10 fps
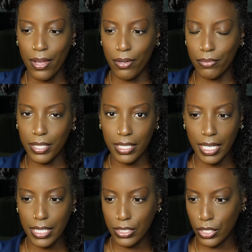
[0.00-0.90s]
ring
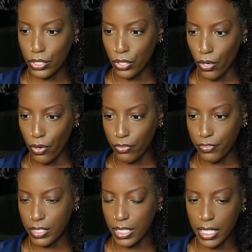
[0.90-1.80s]
lights. So
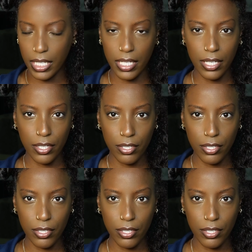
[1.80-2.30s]
hopefully